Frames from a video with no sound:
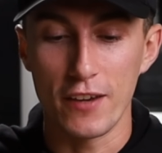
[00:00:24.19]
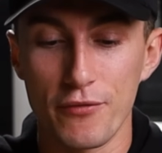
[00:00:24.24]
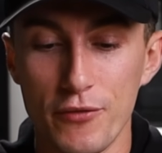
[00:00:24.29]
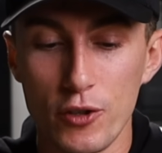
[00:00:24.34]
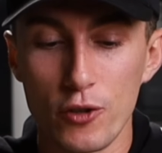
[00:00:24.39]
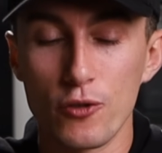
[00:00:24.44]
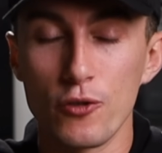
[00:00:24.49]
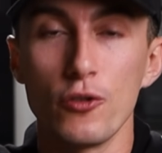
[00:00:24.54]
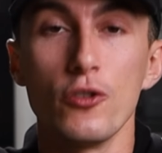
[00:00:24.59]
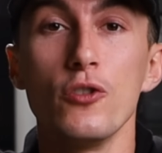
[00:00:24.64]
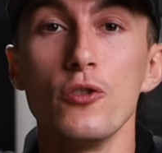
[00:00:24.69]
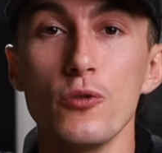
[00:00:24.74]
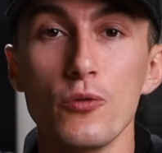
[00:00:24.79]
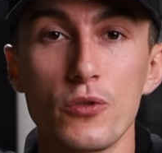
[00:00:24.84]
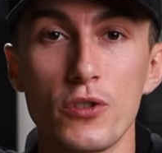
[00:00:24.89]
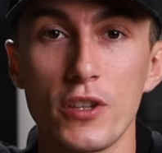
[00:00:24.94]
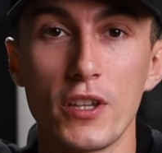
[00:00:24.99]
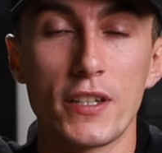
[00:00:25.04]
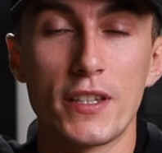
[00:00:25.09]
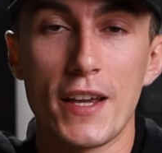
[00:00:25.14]
if you're new
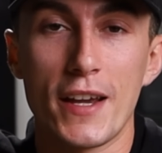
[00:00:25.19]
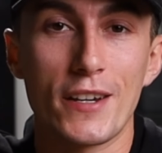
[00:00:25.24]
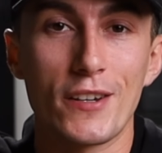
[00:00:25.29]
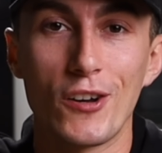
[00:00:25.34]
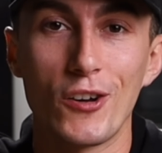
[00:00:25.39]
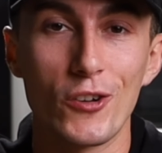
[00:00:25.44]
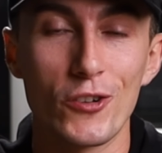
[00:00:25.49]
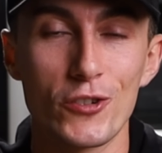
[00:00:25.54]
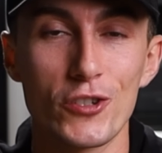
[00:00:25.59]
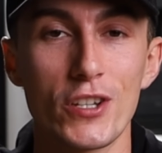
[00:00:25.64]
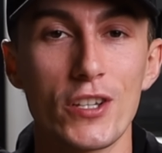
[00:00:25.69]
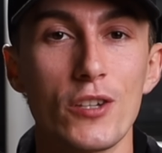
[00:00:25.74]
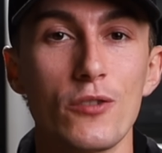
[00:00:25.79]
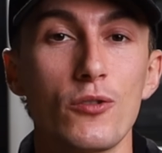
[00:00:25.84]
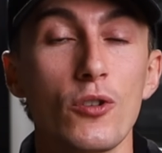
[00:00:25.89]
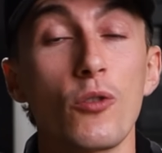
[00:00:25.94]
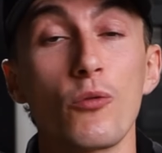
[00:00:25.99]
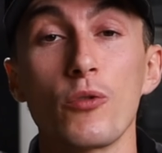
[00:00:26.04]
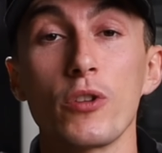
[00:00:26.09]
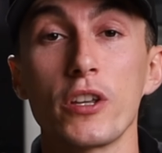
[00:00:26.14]
to the technology and you
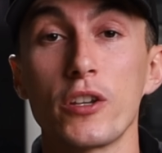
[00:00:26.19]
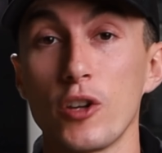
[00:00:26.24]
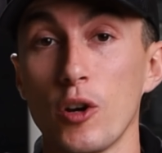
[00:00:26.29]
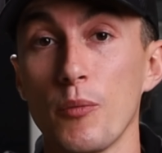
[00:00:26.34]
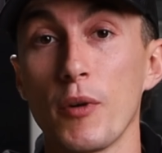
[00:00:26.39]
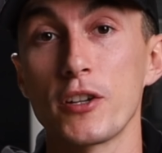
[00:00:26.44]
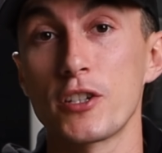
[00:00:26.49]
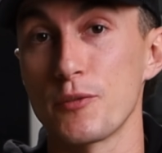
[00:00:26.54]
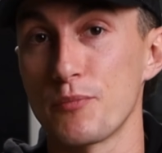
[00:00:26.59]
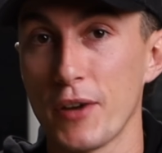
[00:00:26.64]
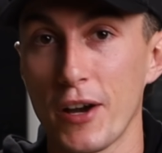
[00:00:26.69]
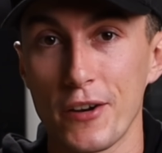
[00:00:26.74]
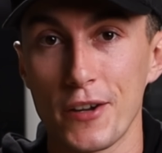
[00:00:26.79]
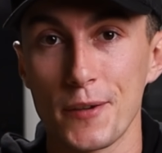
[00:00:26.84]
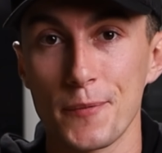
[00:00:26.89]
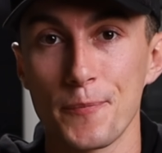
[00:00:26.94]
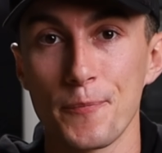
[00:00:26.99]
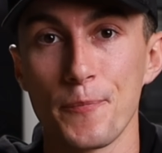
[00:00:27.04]
don't really know much about it.